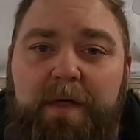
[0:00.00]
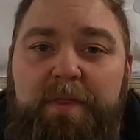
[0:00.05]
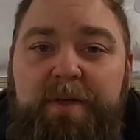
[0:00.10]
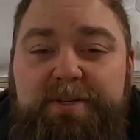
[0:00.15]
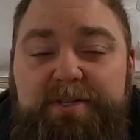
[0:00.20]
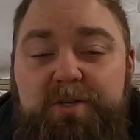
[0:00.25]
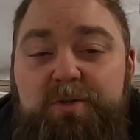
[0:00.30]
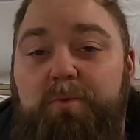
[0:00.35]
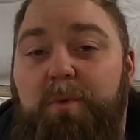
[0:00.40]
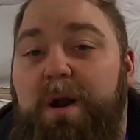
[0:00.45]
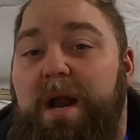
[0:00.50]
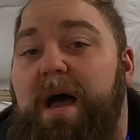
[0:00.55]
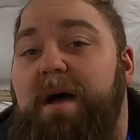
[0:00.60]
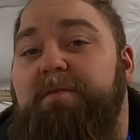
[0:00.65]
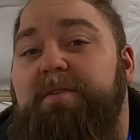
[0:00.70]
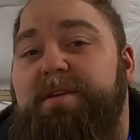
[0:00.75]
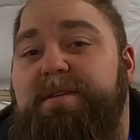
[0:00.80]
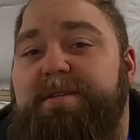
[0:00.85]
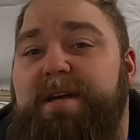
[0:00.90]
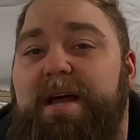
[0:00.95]
this is what
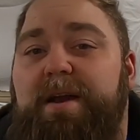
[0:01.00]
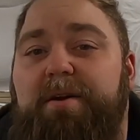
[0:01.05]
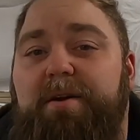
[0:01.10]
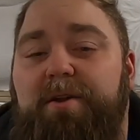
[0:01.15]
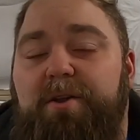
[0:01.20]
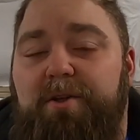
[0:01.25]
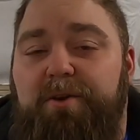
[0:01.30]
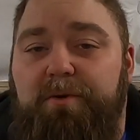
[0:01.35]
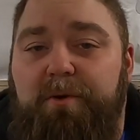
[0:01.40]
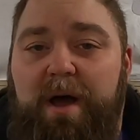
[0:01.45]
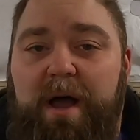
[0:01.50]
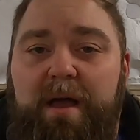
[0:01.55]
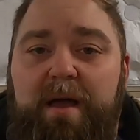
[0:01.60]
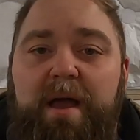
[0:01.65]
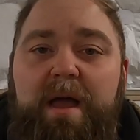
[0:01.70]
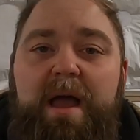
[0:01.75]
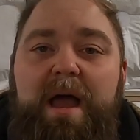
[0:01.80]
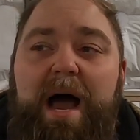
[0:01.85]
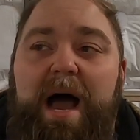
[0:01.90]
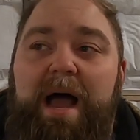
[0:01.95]
I've decided to do.
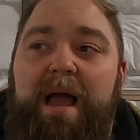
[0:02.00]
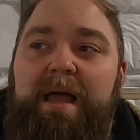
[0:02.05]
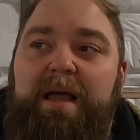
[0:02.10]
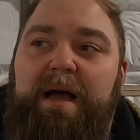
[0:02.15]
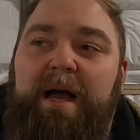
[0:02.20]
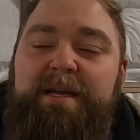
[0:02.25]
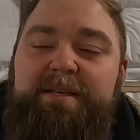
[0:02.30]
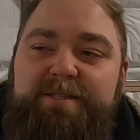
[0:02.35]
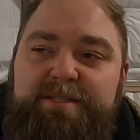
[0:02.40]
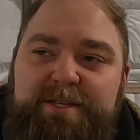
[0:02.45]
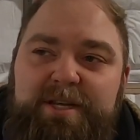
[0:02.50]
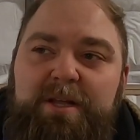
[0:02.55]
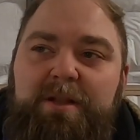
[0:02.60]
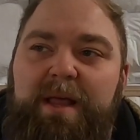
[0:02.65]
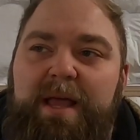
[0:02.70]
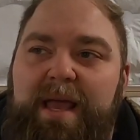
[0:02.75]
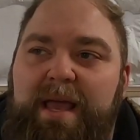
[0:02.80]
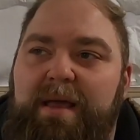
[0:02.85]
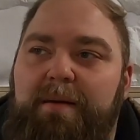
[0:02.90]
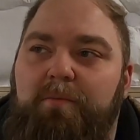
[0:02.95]
I
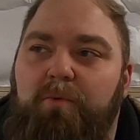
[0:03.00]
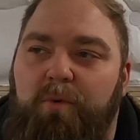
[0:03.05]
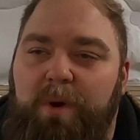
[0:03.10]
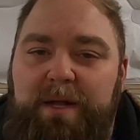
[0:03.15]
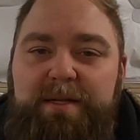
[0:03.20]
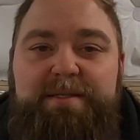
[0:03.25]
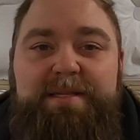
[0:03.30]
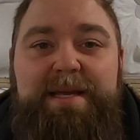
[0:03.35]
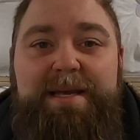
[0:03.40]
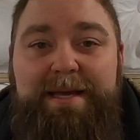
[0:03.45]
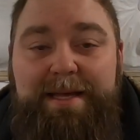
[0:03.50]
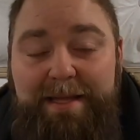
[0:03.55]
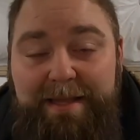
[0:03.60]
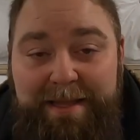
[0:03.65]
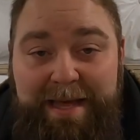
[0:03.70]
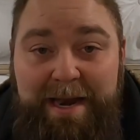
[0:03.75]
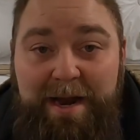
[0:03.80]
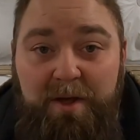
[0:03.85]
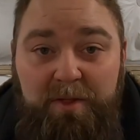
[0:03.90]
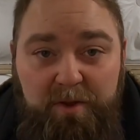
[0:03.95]
still am renting
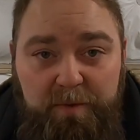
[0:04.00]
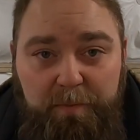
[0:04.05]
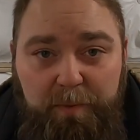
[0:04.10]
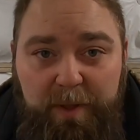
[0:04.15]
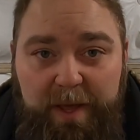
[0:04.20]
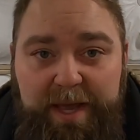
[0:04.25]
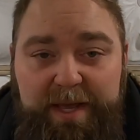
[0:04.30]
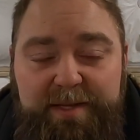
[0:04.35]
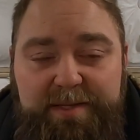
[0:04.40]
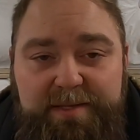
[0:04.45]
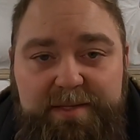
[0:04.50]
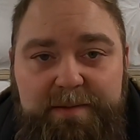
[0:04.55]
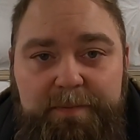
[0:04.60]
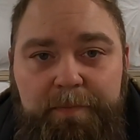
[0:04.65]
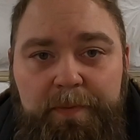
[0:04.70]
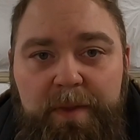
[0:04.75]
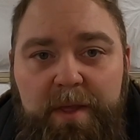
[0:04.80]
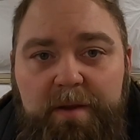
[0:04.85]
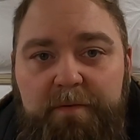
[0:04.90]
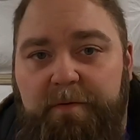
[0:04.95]
that other place
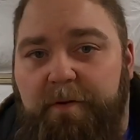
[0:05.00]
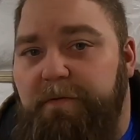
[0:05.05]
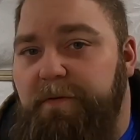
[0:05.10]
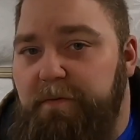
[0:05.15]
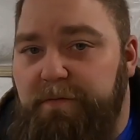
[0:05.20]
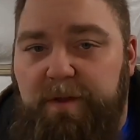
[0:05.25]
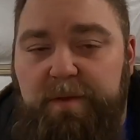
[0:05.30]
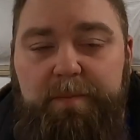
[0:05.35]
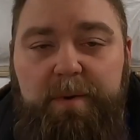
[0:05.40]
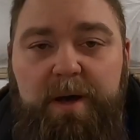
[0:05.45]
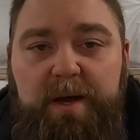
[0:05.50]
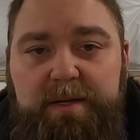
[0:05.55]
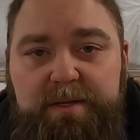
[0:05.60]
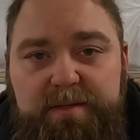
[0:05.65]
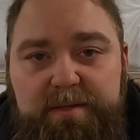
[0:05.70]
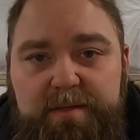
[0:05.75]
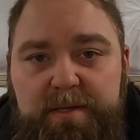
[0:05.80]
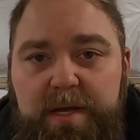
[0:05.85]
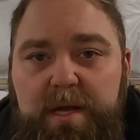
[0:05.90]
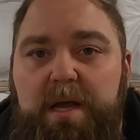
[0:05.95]
for
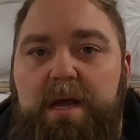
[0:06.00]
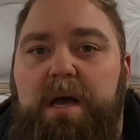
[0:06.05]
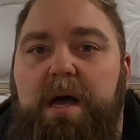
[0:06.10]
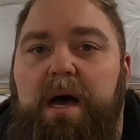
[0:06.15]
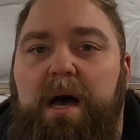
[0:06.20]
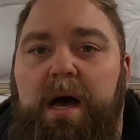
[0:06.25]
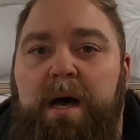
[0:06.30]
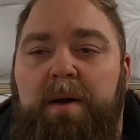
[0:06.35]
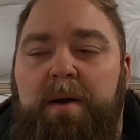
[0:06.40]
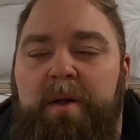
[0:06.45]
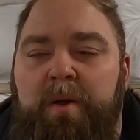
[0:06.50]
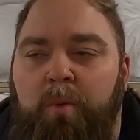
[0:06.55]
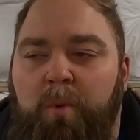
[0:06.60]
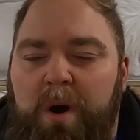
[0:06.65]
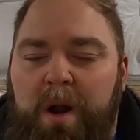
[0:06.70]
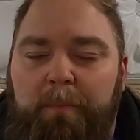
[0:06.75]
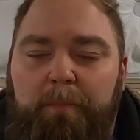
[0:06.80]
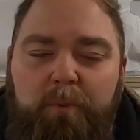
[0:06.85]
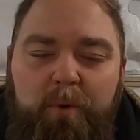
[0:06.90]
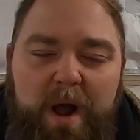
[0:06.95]
$50. And
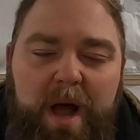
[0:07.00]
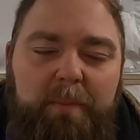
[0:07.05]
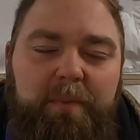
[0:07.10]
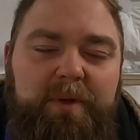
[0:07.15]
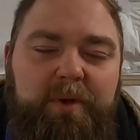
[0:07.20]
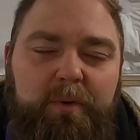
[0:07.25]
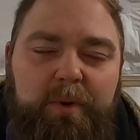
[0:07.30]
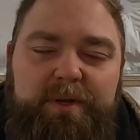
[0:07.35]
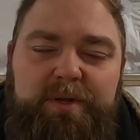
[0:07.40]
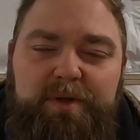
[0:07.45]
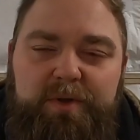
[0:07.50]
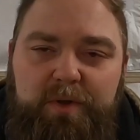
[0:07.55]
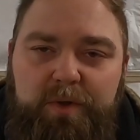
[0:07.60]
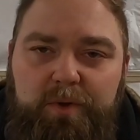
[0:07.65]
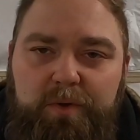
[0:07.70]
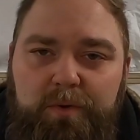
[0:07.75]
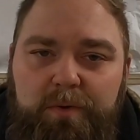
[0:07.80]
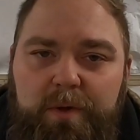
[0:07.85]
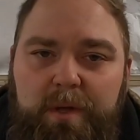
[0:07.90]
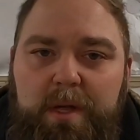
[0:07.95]
what I'm probably going to
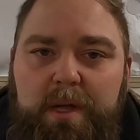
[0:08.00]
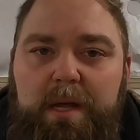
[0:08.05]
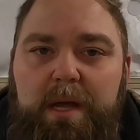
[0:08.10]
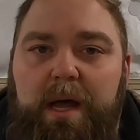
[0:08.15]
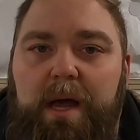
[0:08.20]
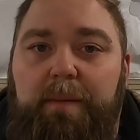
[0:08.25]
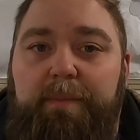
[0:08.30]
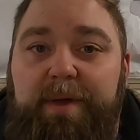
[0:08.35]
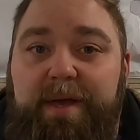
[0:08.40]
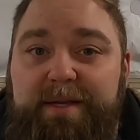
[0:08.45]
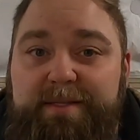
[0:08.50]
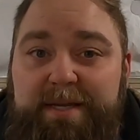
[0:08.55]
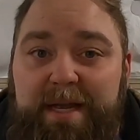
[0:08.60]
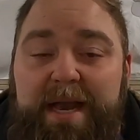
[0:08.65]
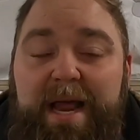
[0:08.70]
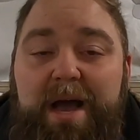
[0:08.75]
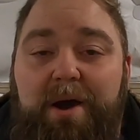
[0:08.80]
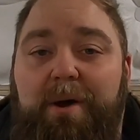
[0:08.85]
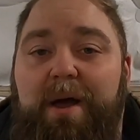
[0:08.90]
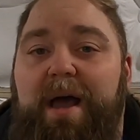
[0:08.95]
do, because I
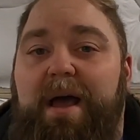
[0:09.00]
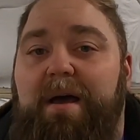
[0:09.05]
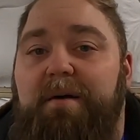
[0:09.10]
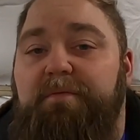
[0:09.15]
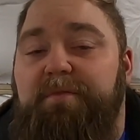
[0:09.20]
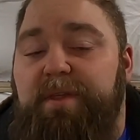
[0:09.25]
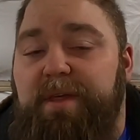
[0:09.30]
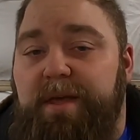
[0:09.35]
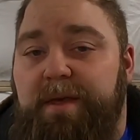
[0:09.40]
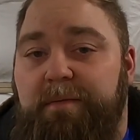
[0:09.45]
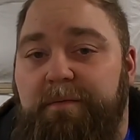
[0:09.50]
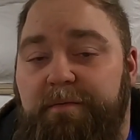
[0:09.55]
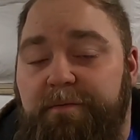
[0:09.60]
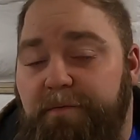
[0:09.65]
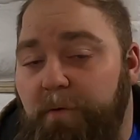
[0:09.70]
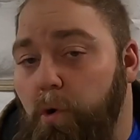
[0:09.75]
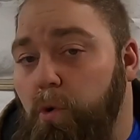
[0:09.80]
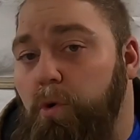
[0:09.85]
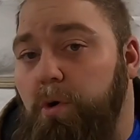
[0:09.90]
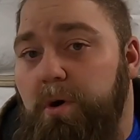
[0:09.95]
now have the
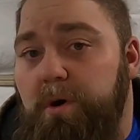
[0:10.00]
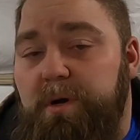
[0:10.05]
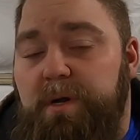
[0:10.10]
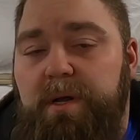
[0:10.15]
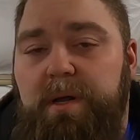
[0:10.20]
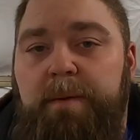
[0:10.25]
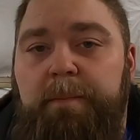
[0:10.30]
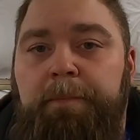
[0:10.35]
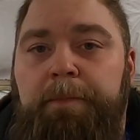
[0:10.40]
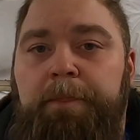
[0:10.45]
Ford,